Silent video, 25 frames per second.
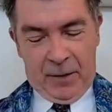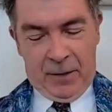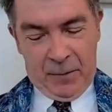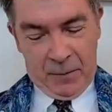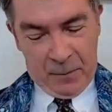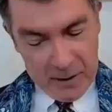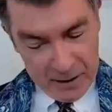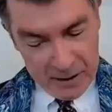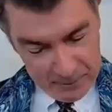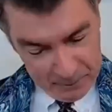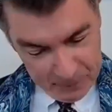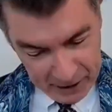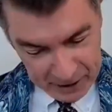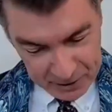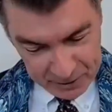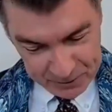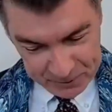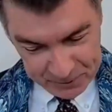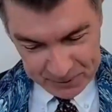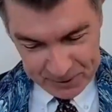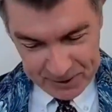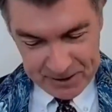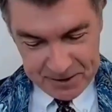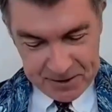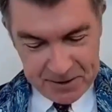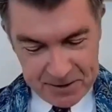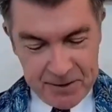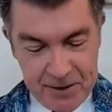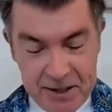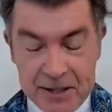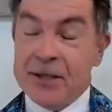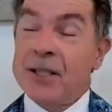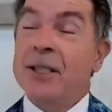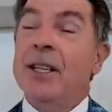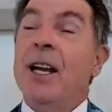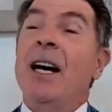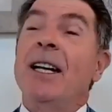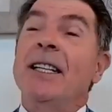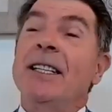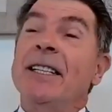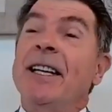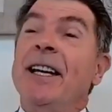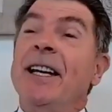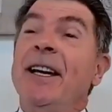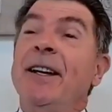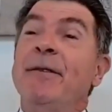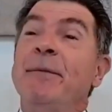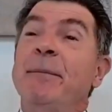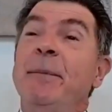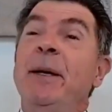my boundaries, is not to
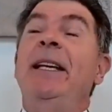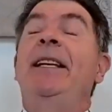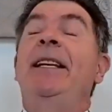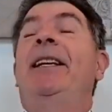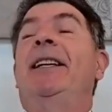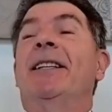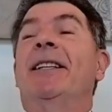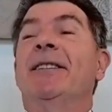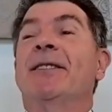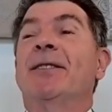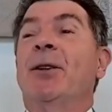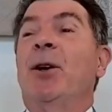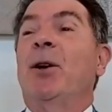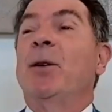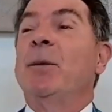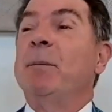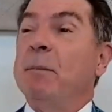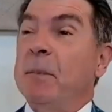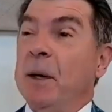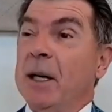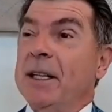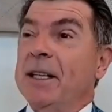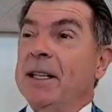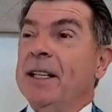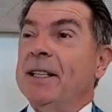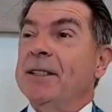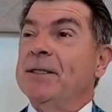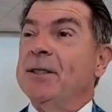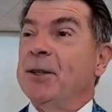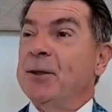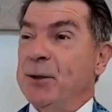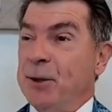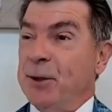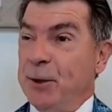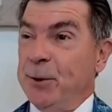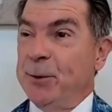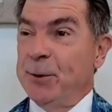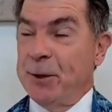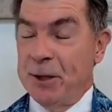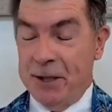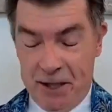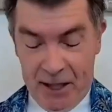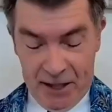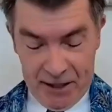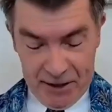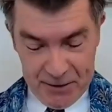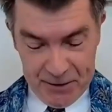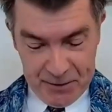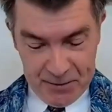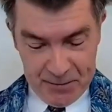have meetings on Mondays and
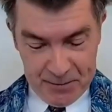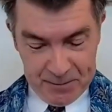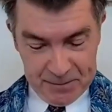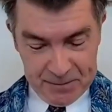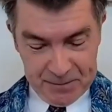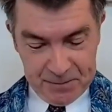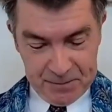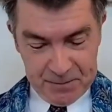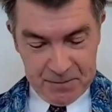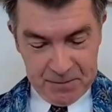Tuesdays.